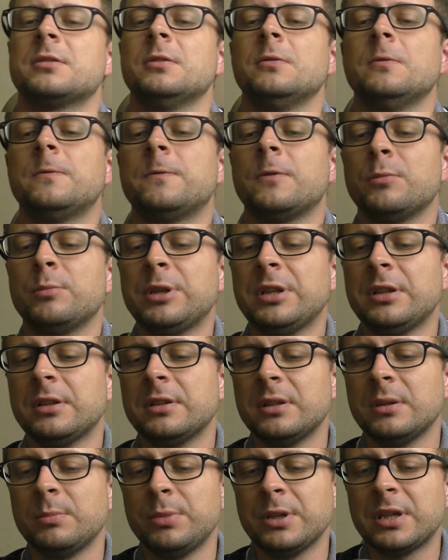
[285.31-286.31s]
So for me,
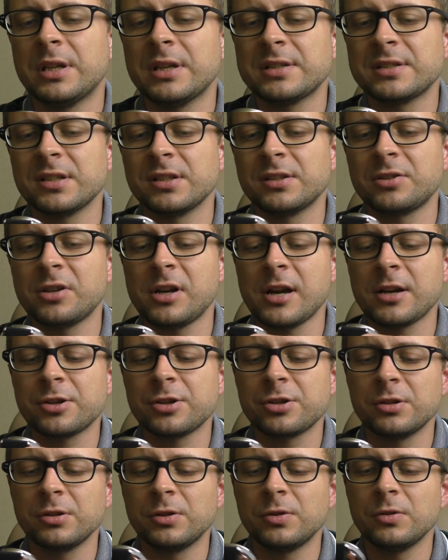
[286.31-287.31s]
the biggest
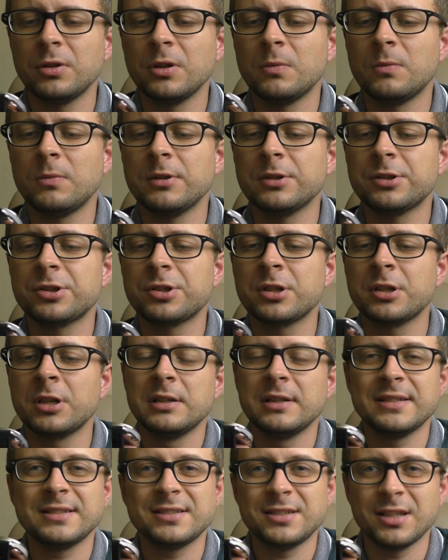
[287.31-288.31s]
attraction to the watch
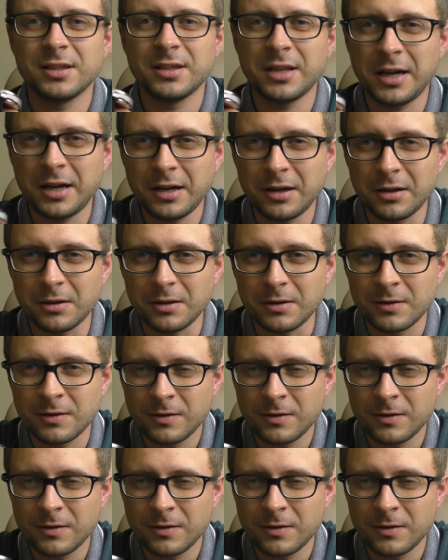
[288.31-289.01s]
is the dial.